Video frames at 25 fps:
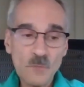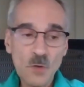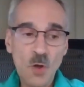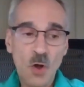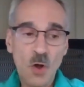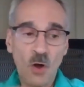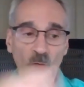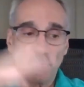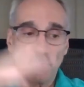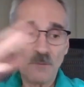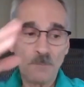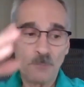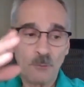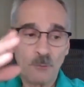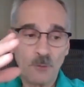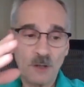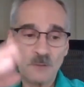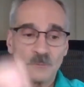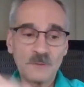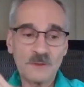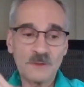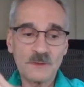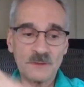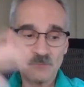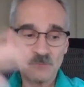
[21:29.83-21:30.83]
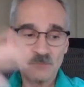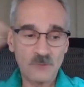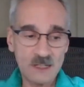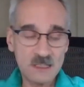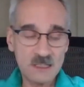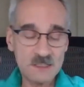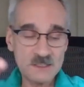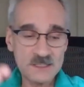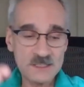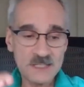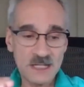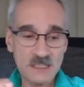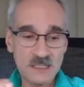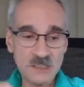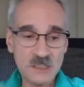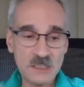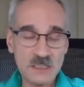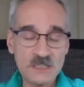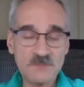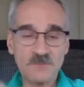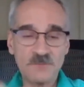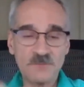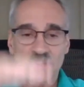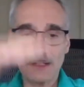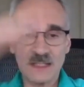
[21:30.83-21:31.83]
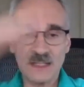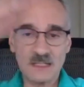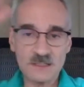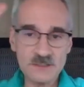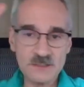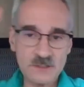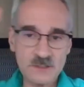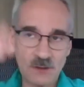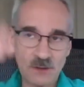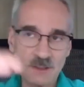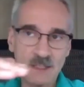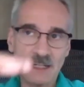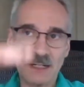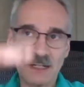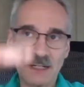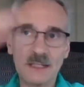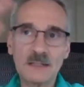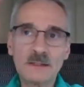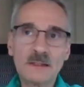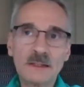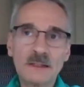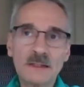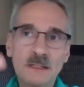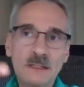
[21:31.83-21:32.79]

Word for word: overbought with the record sessions, if you get start getting,